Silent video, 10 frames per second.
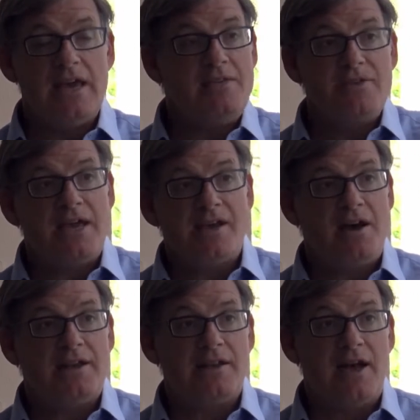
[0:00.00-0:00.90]
In their
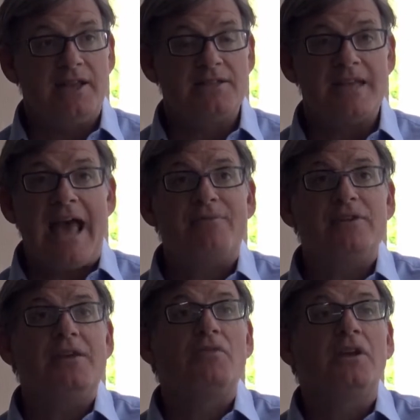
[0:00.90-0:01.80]
guidelines, they
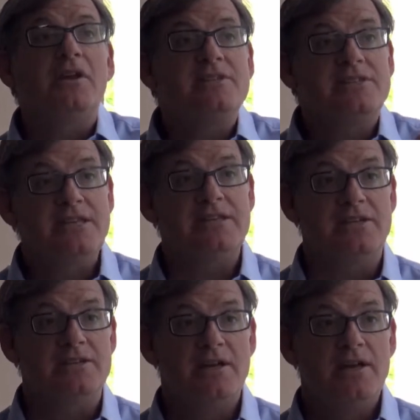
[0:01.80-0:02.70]
haven't even
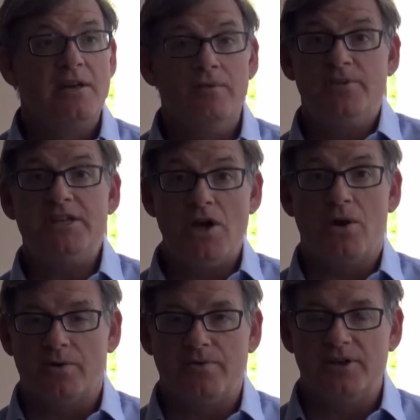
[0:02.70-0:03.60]
considered
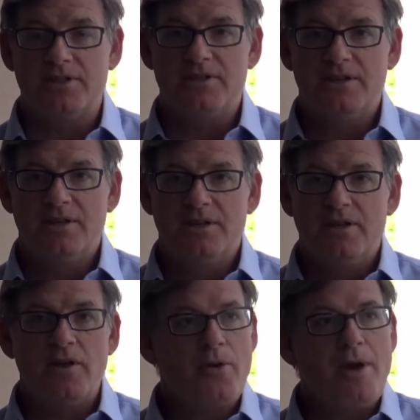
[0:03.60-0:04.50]
videographers.
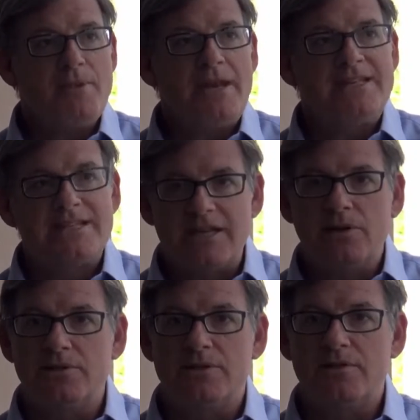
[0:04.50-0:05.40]
There aren't many
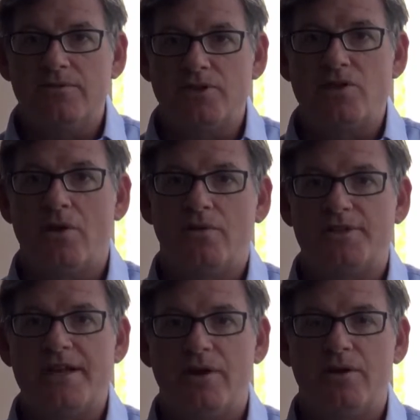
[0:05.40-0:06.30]
stills
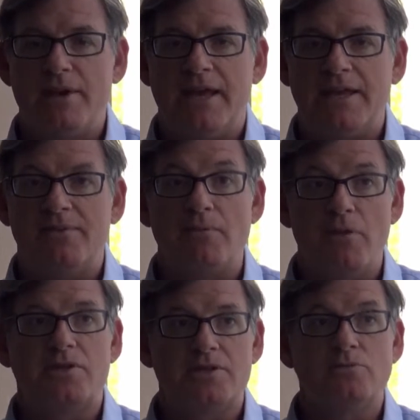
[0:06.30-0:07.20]
photographers now who can make a living.
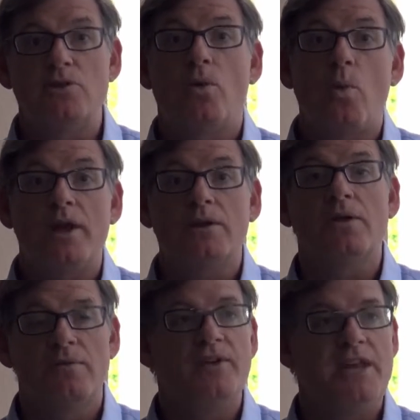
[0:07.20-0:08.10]
Most of them do quite a
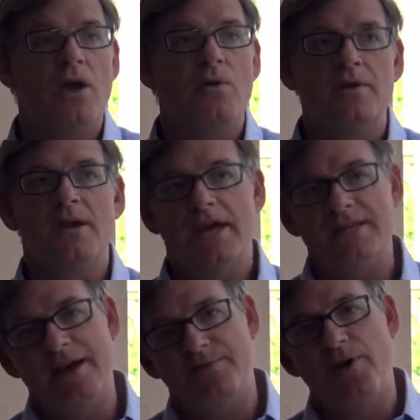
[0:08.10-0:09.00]
lot of video
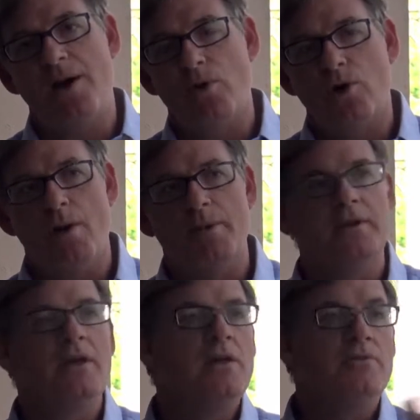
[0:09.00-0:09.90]
is now far more
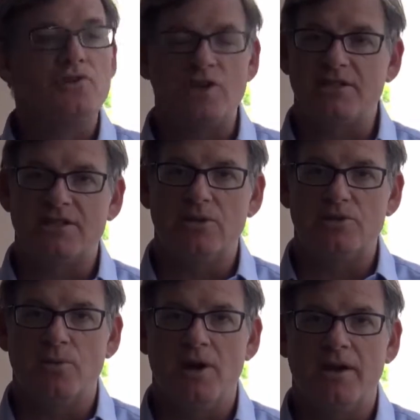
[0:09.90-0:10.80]
common than just
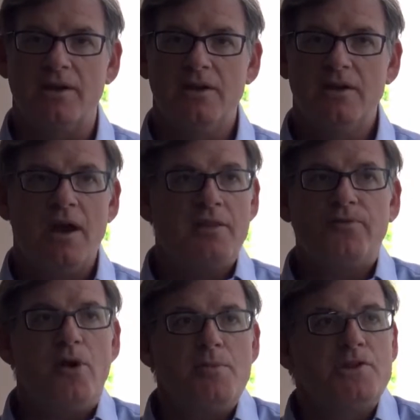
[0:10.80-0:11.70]
stills work. And the
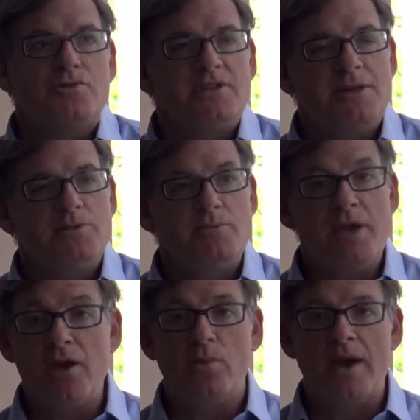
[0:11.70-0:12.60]
Foreign Ministry seems to be
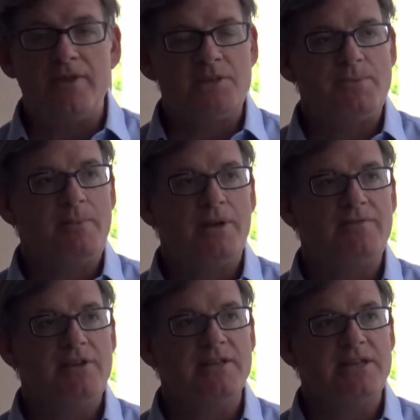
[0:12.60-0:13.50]
unaware these people
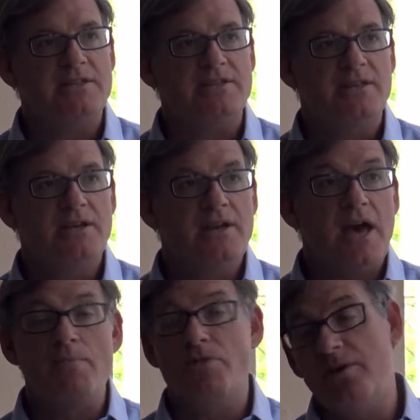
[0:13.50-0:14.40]
even exist.
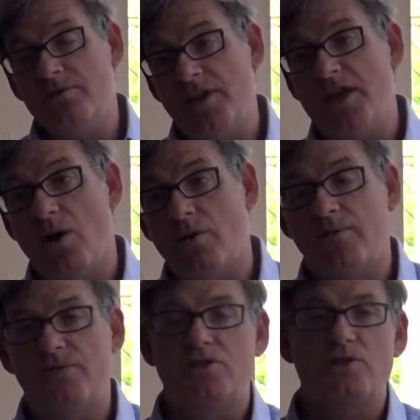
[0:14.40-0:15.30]
And those
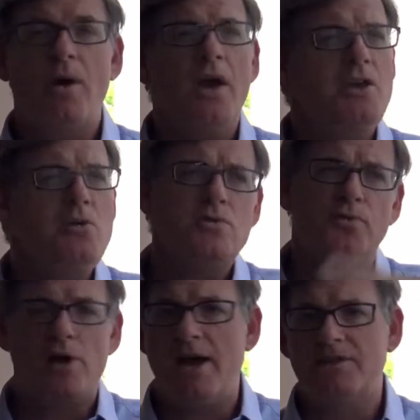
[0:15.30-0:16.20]
videographers do a huge
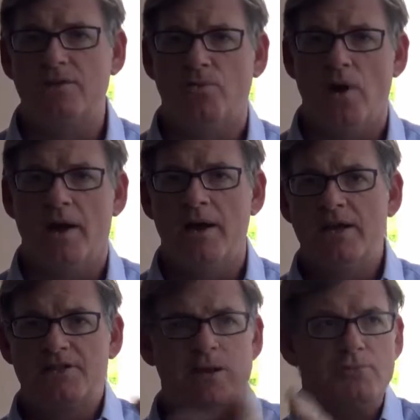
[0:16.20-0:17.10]
variety of work.
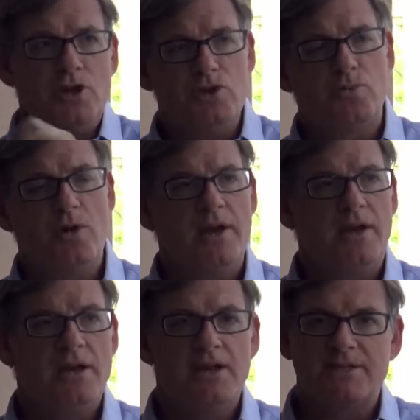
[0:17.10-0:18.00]
Some news work,
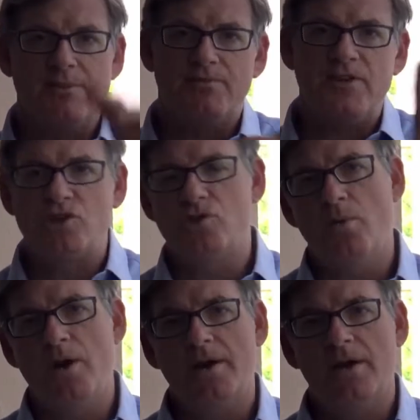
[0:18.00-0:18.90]
some feature
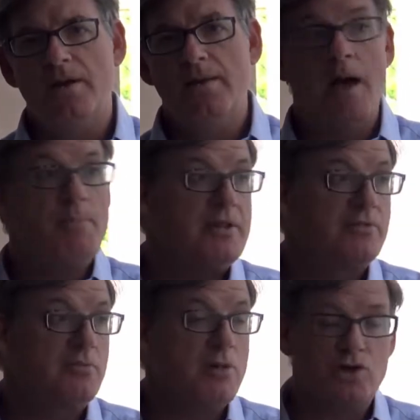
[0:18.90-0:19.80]
work, a bit
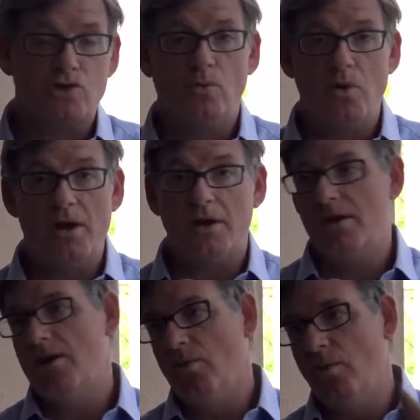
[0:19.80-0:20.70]
of commercial work,
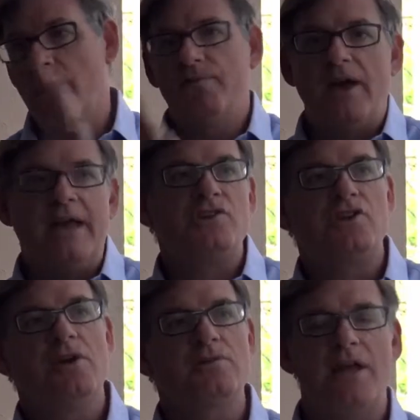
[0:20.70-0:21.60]
work for
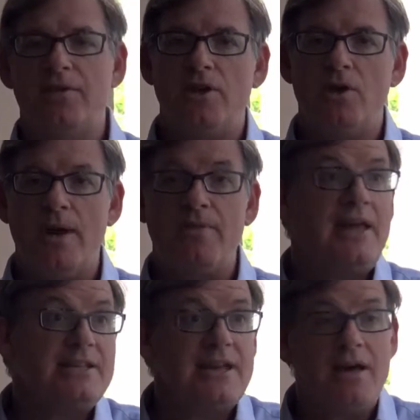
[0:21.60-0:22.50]
NGOs like the UN.
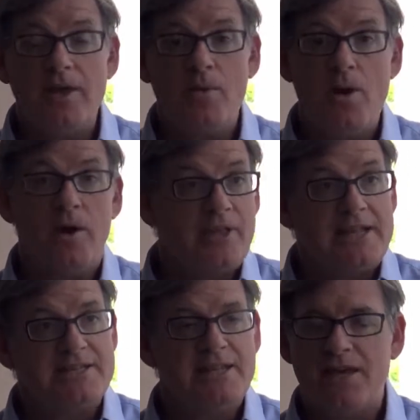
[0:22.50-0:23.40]
That's how they work.
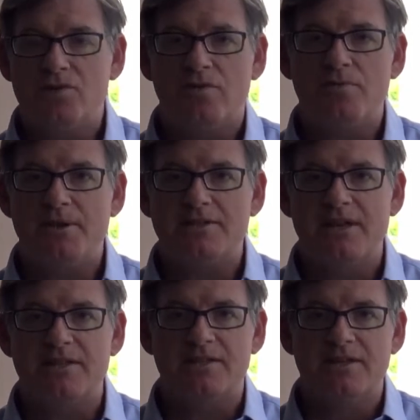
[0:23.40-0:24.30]
That's the nature of the
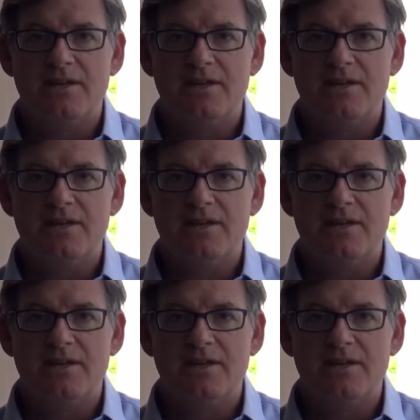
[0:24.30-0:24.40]
business.